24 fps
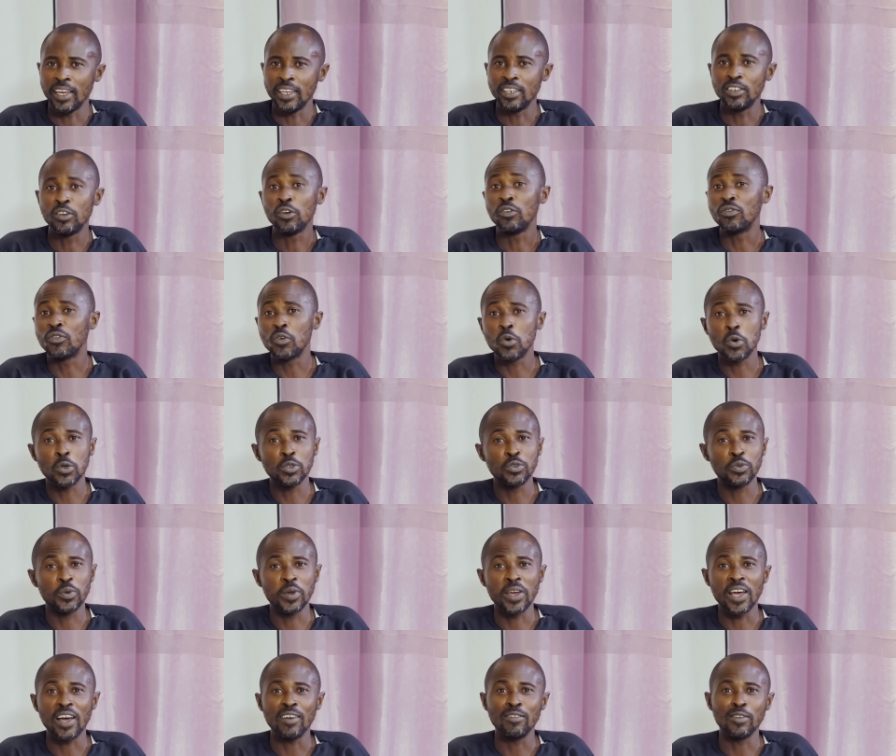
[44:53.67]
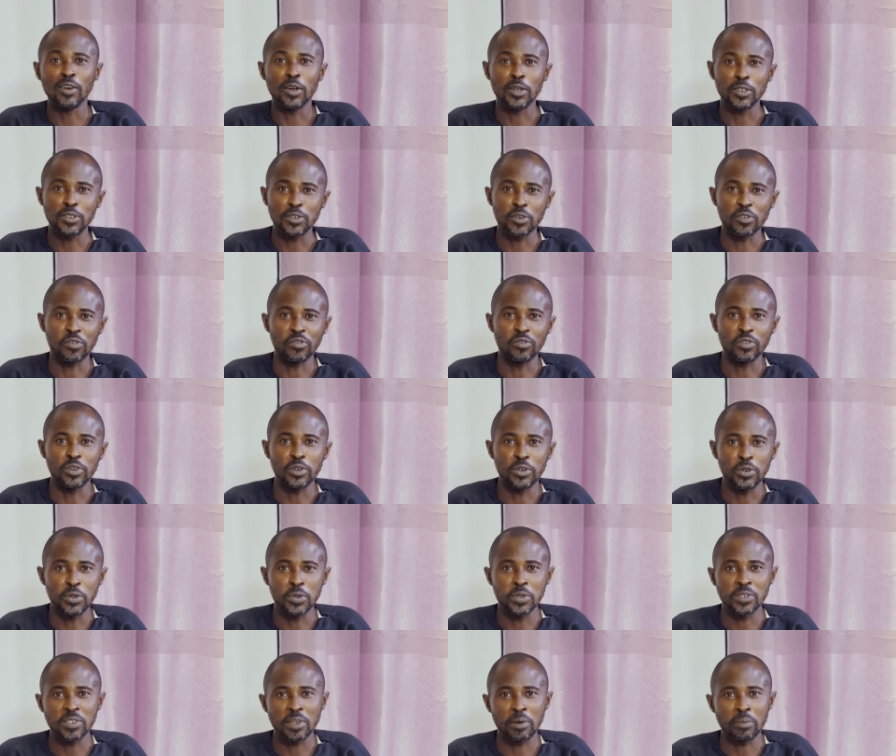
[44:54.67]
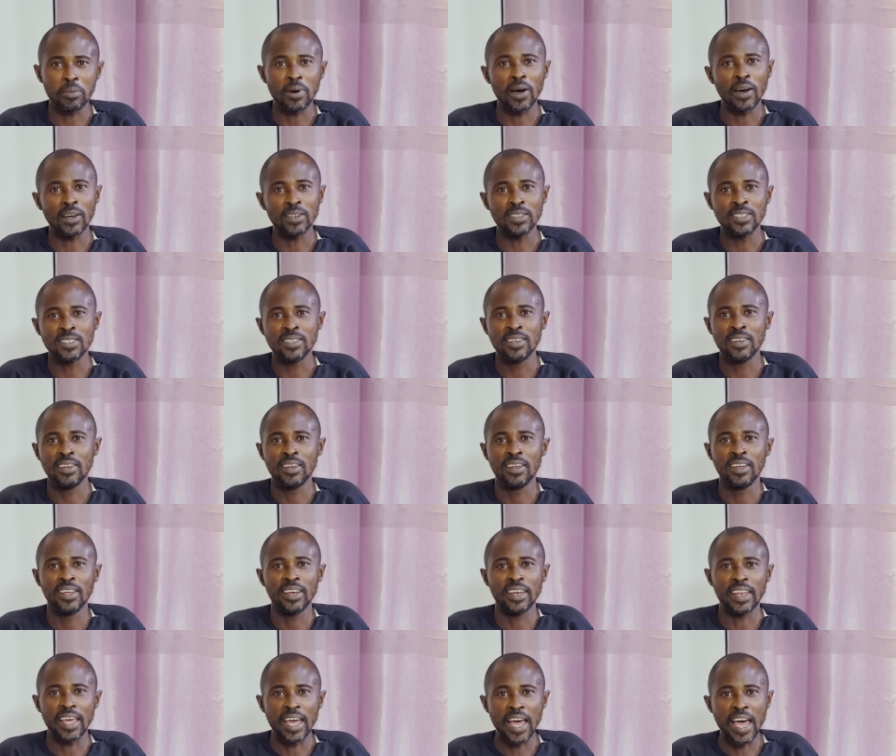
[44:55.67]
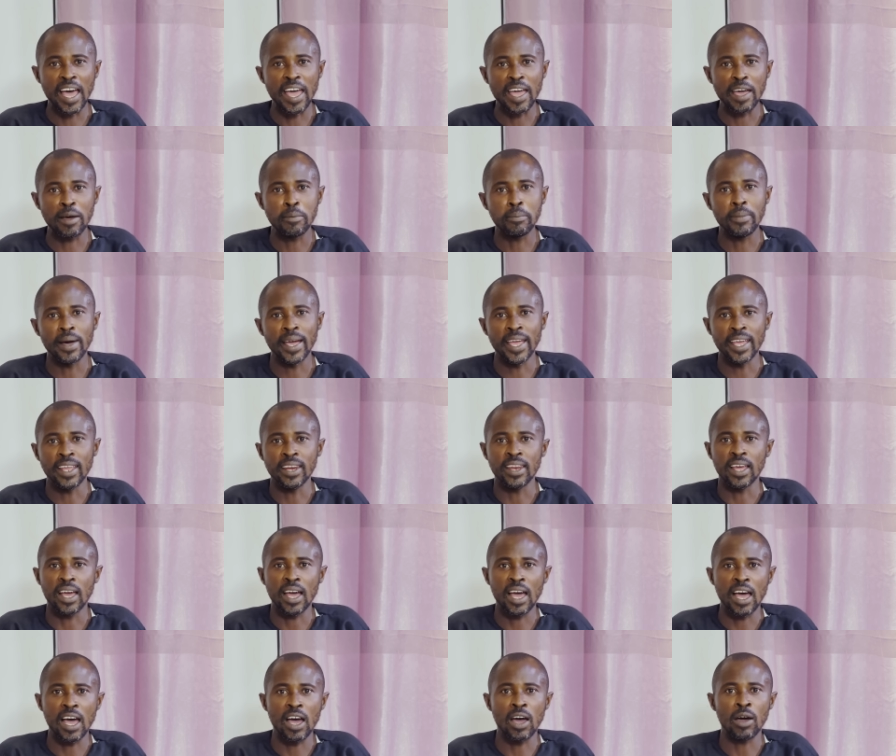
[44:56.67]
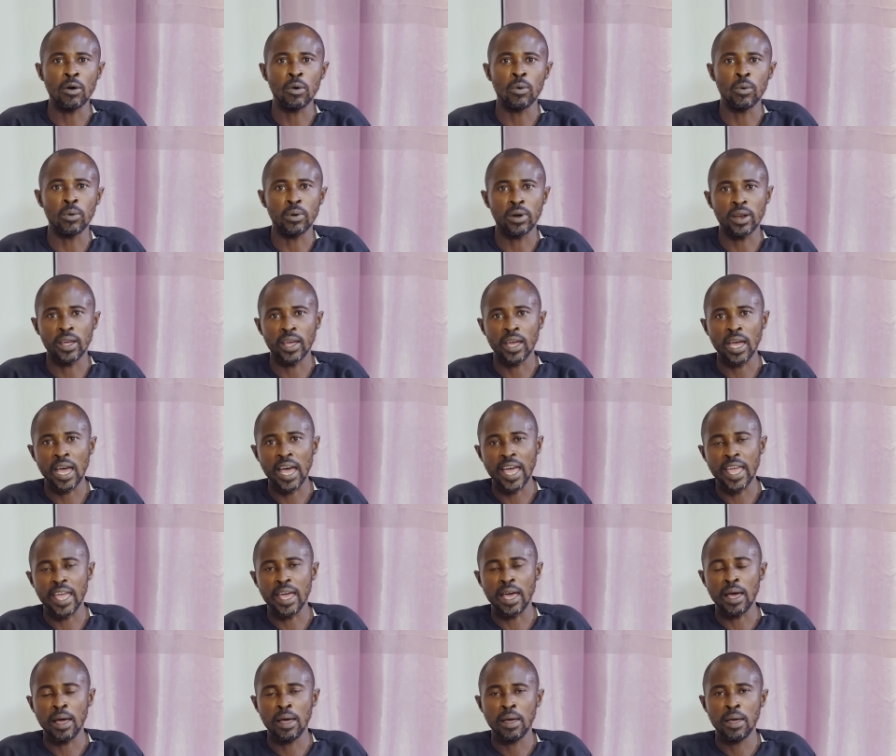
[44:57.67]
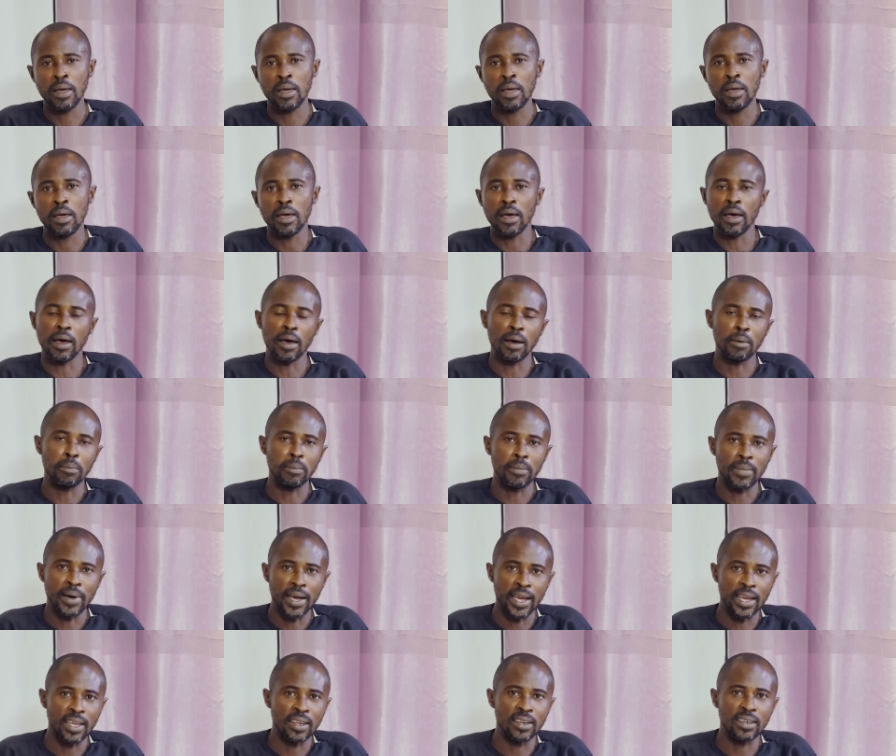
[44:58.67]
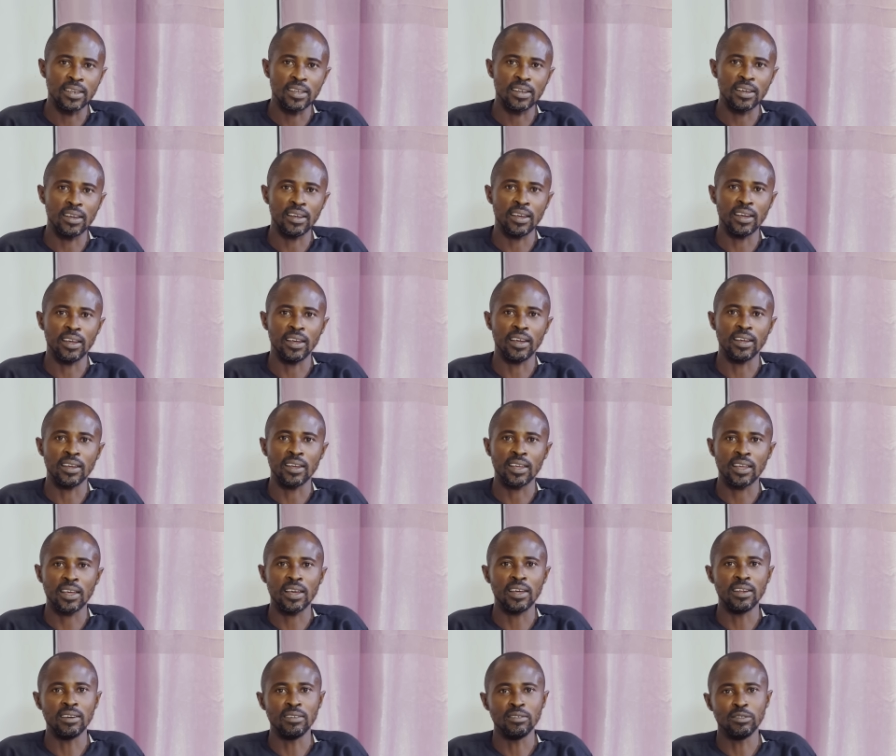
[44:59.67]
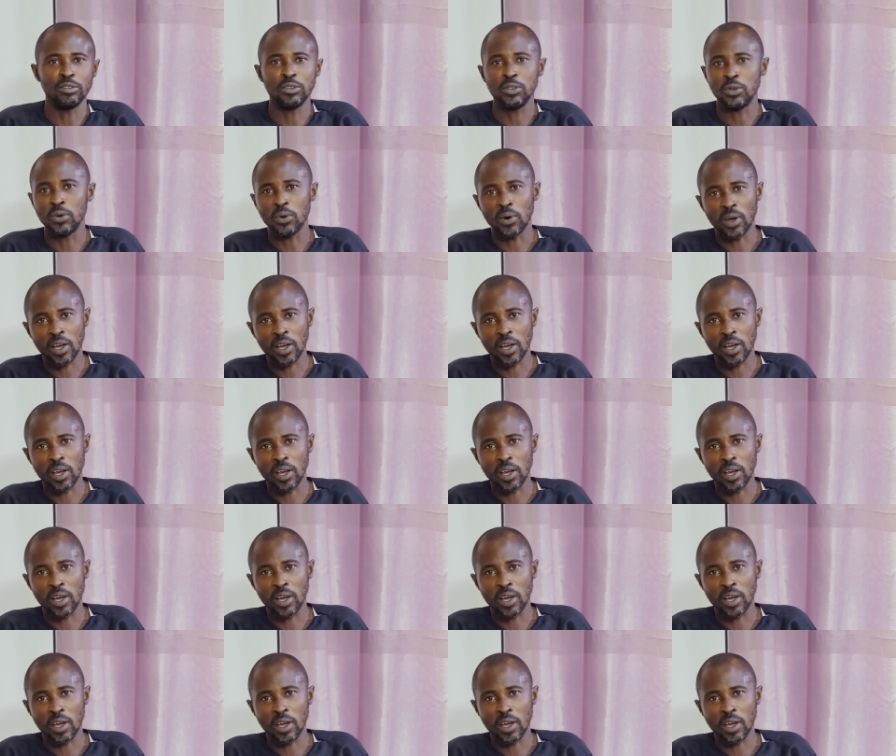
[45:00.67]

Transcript: And of course, we have lots of videos about the higher mind, how the higher mind can, you know,